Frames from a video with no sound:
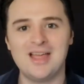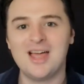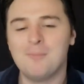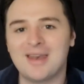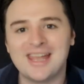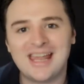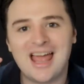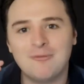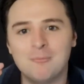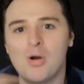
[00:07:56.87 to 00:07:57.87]
But I can
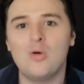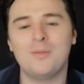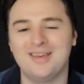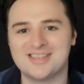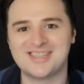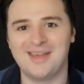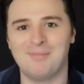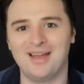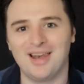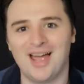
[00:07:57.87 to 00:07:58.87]
have moments in
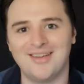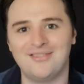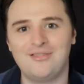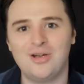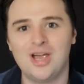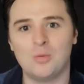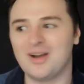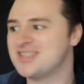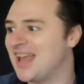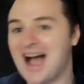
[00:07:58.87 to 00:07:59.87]
my life where I
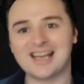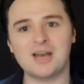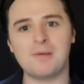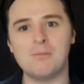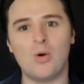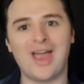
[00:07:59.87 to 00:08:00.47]
say, I'm going to be more